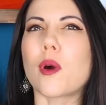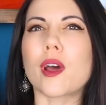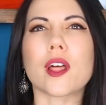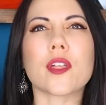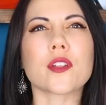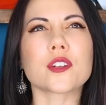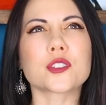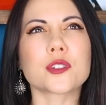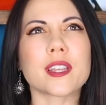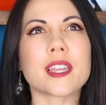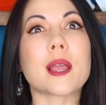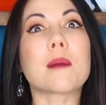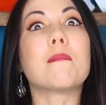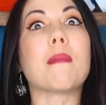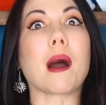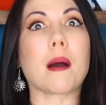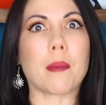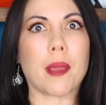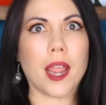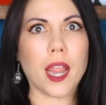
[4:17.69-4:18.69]
What other tree?
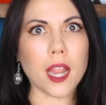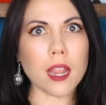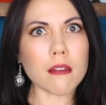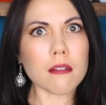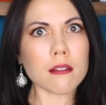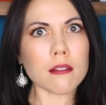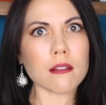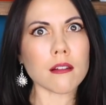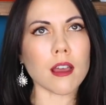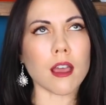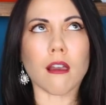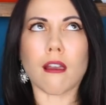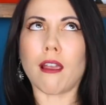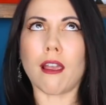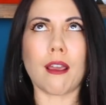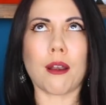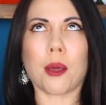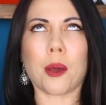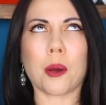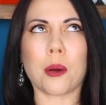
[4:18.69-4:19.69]
Mamey.
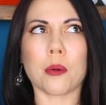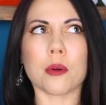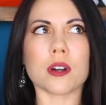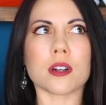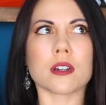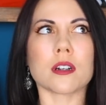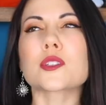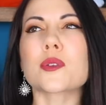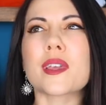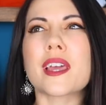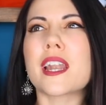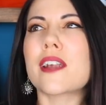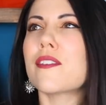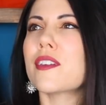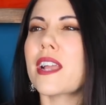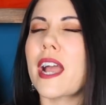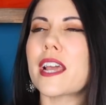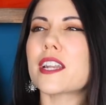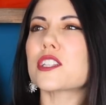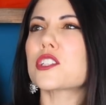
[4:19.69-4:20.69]
Hello. Yeah, so we had
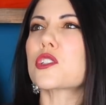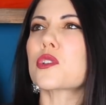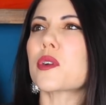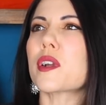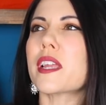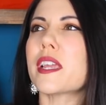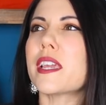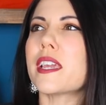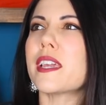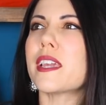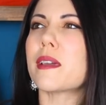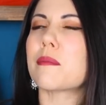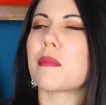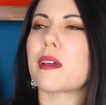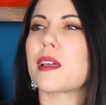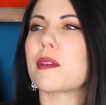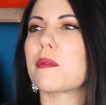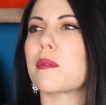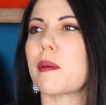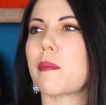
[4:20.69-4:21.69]
every kind of tree, and
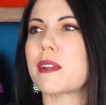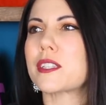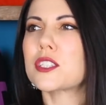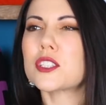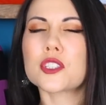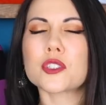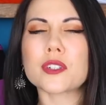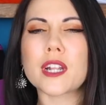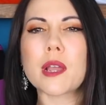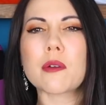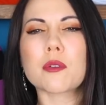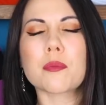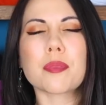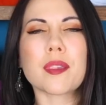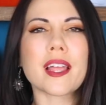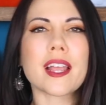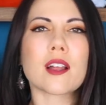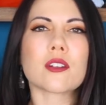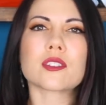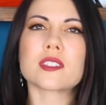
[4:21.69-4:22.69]
my sister and I would
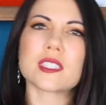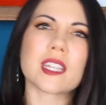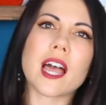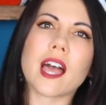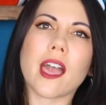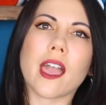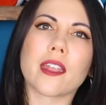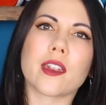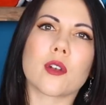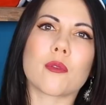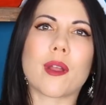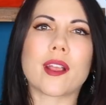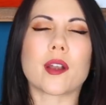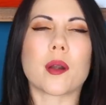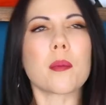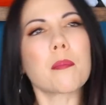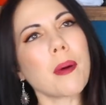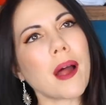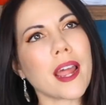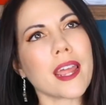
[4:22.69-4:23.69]
play outside and ride
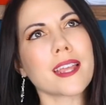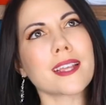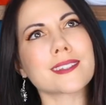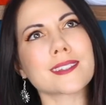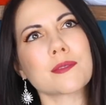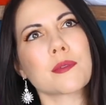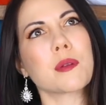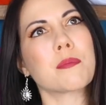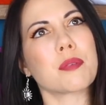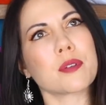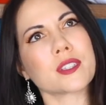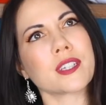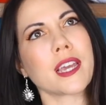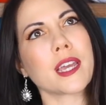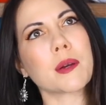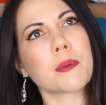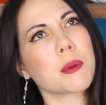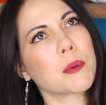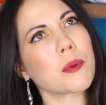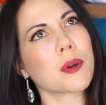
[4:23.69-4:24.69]
our bikes, and we'd
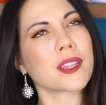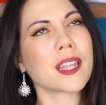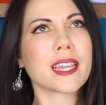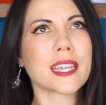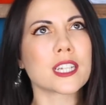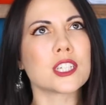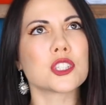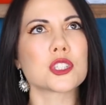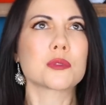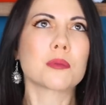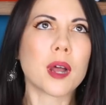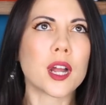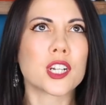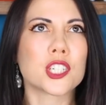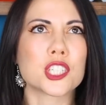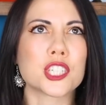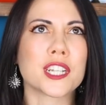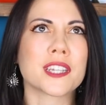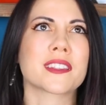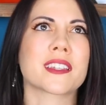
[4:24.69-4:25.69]
pretend we were like in
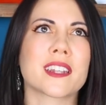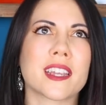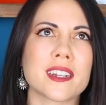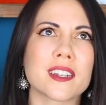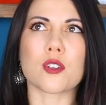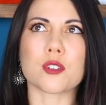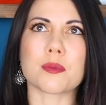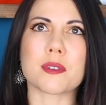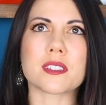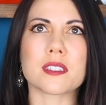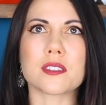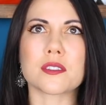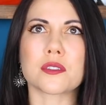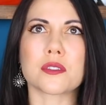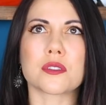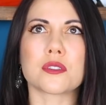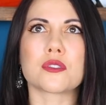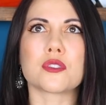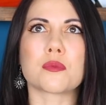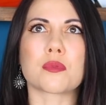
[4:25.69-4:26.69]
Jumanji, and then I forced my
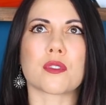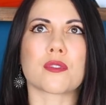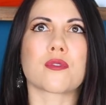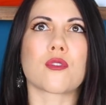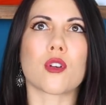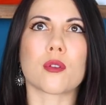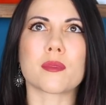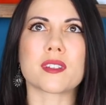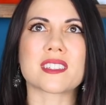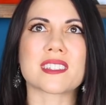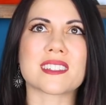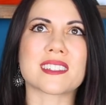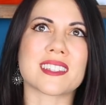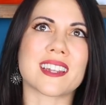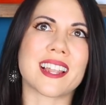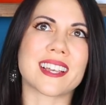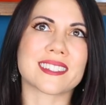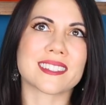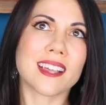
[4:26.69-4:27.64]
sister to do performances in La